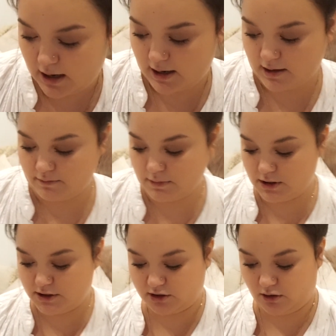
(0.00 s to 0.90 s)
Um,
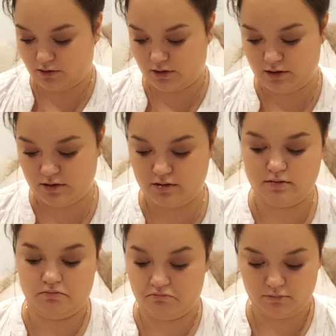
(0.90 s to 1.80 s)
so
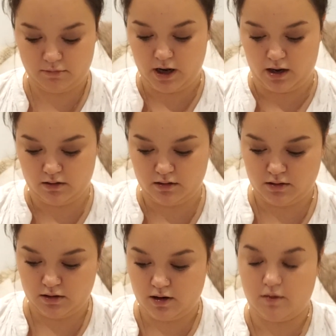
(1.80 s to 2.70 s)
yeah,
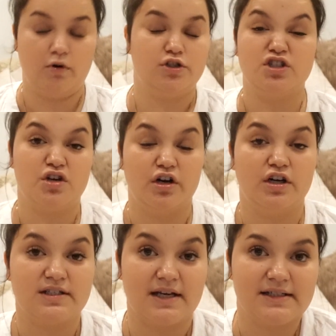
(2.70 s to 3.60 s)
which is good
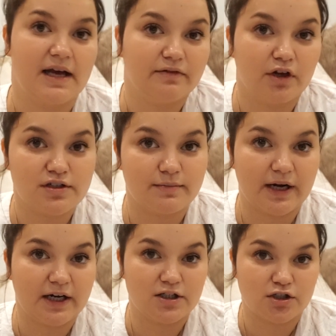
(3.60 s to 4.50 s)
because I save lots of
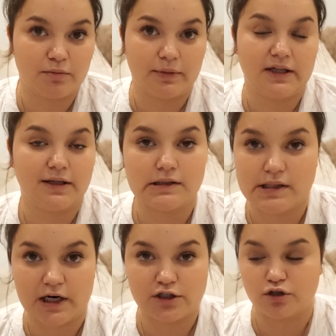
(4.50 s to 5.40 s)
money and don't buy things
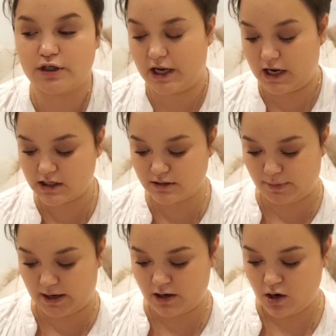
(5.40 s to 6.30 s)
that I don't need.
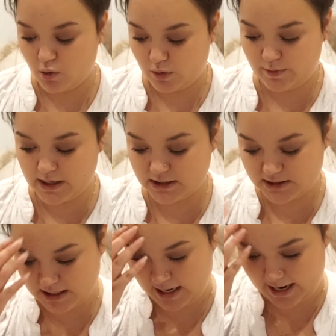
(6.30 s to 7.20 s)
But we went
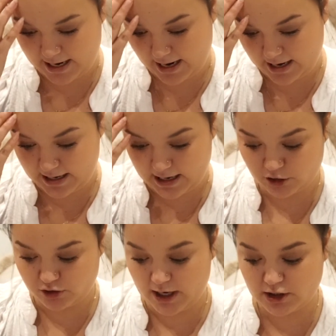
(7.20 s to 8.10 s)
in today and I
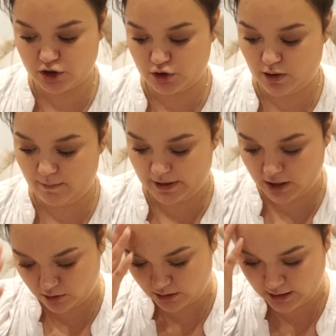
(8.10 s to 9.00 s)
tried to
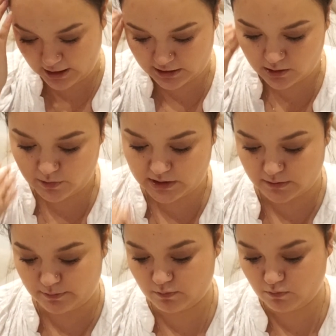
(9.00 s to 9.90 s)
be good and I think we
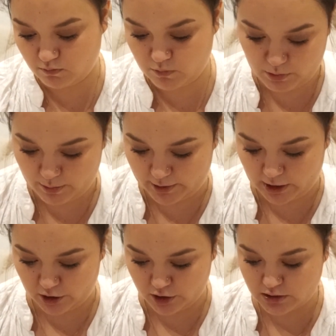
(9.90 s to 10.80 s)
did, we were
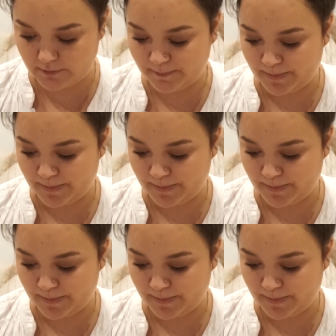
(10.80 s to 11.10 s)
pretty good.